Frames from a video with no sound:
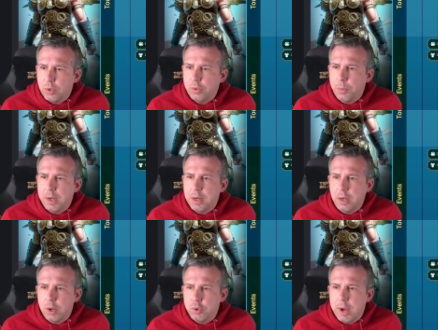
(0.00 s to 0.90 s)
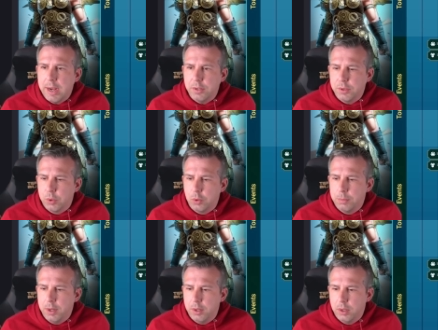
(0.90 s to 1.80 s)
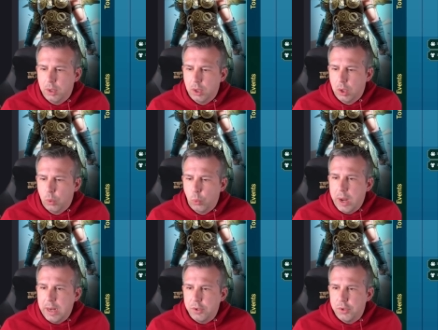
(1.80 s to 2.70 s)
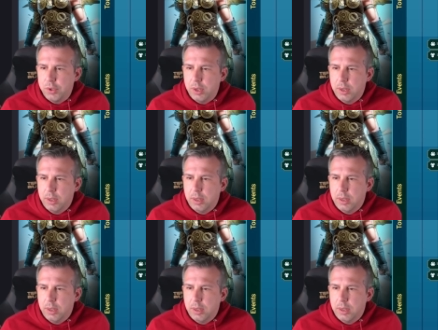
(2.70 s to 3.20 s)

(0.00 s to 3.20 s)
So we kind of go Dragon Tournament, which